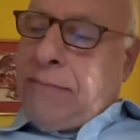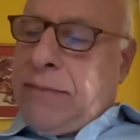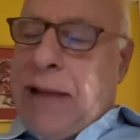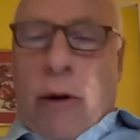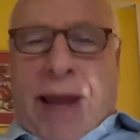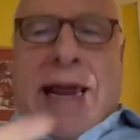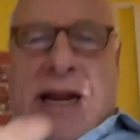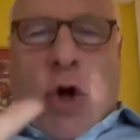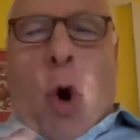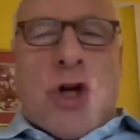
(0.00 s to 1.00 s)
Now, Kate
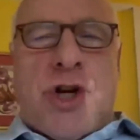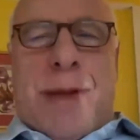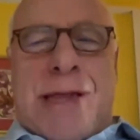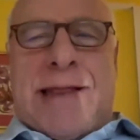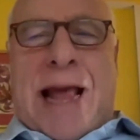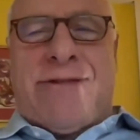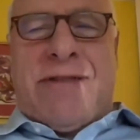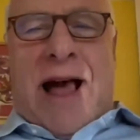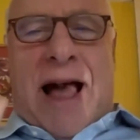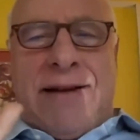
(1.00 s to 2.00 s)
had cautioned me that that's
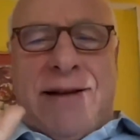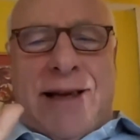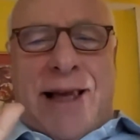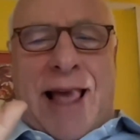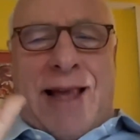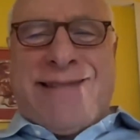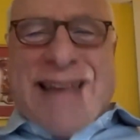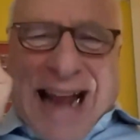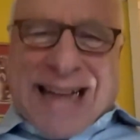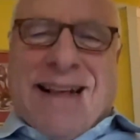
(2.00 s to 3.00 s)
not
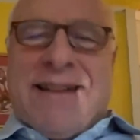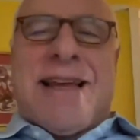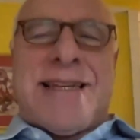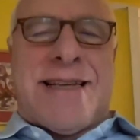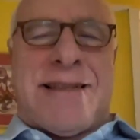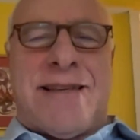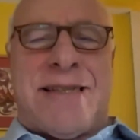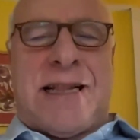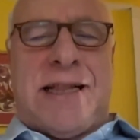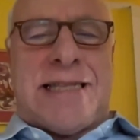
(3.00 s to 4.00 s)
technically a
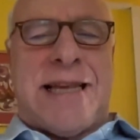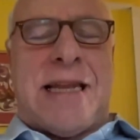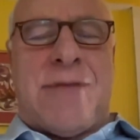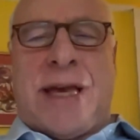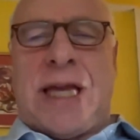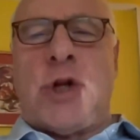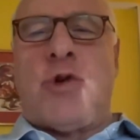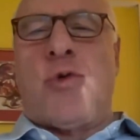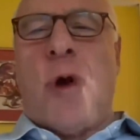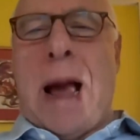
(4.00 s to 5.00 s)
statistically
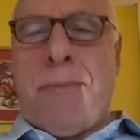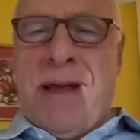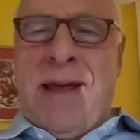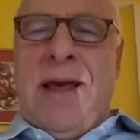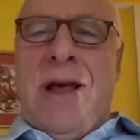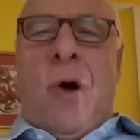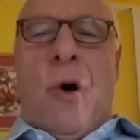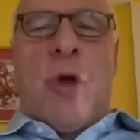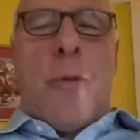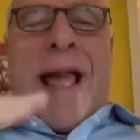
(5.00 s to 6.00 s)
significant drop,
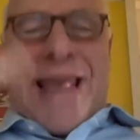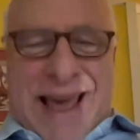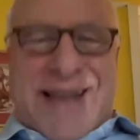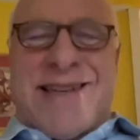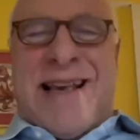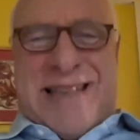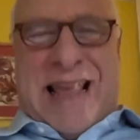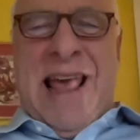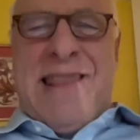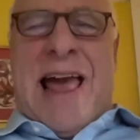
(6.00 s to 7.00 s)
although my guess is
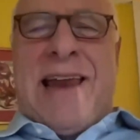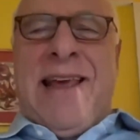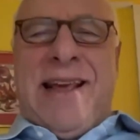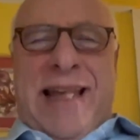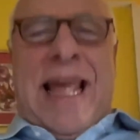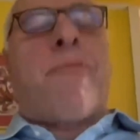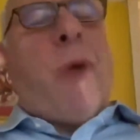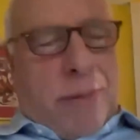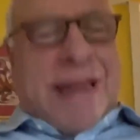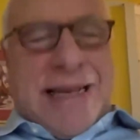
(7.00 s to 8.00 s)
that it
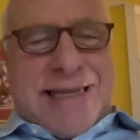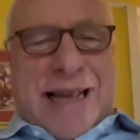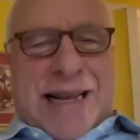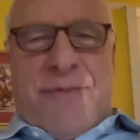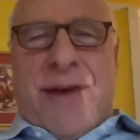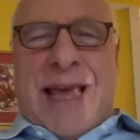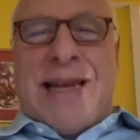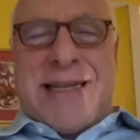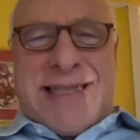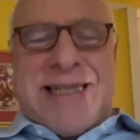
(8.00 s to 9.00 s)
probably is
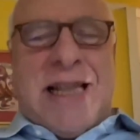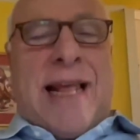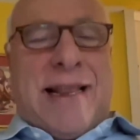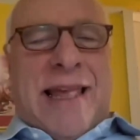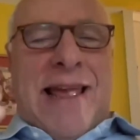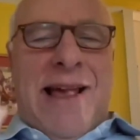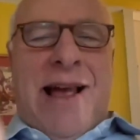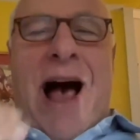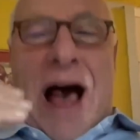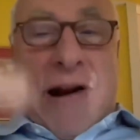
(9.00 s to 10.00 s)
significant. It's slightly
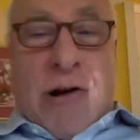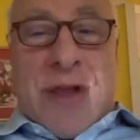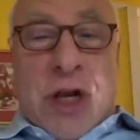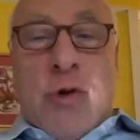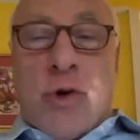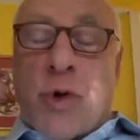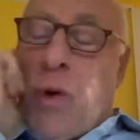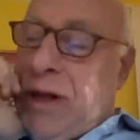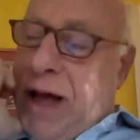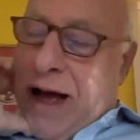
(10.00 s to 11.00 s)
higher than
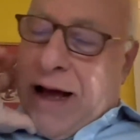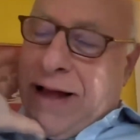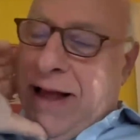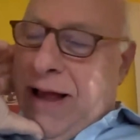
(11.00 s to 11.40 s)
usual